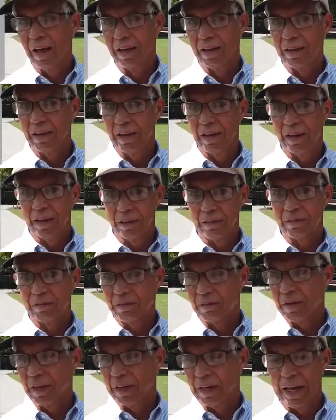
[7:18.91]
And it
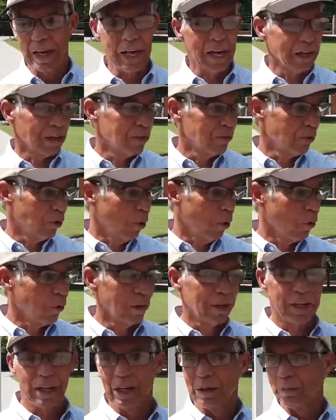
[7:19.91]
can't control
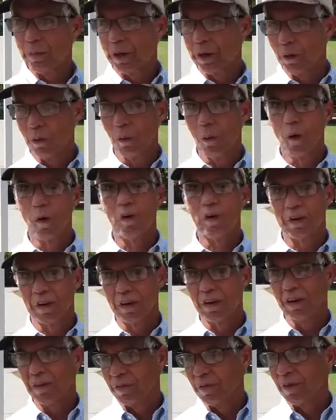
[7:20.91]
the heat, but it'll warn
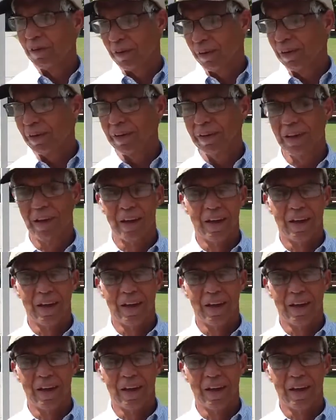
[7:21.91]
you if there's heat.